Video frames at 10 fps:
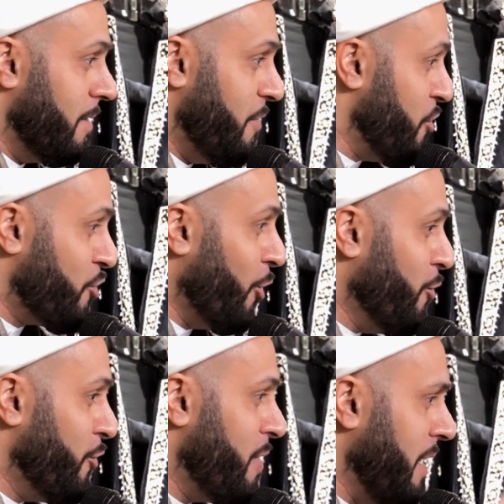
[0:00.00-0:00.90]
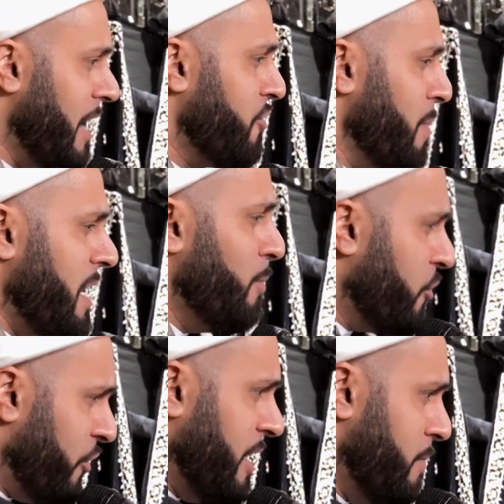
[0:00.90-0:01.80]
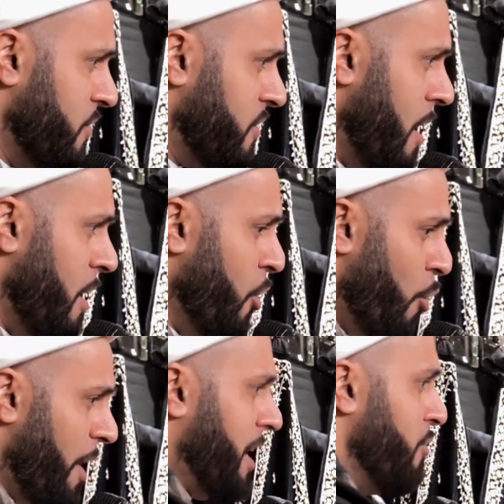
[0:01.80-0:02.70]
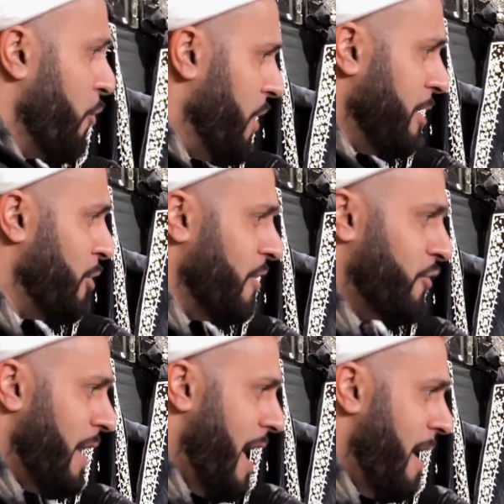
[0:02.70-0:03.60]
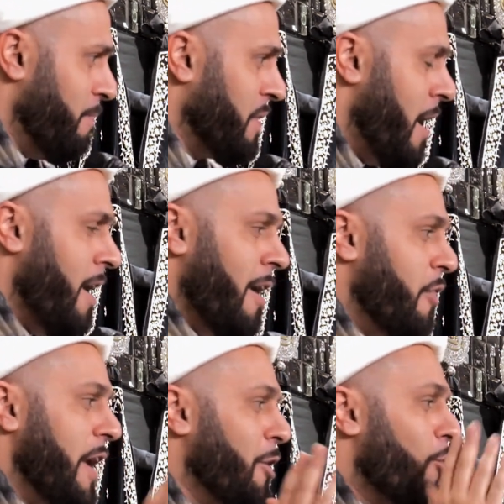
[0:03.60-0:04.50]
And this shows you that, yes, many Muslims who are converting to Islam, they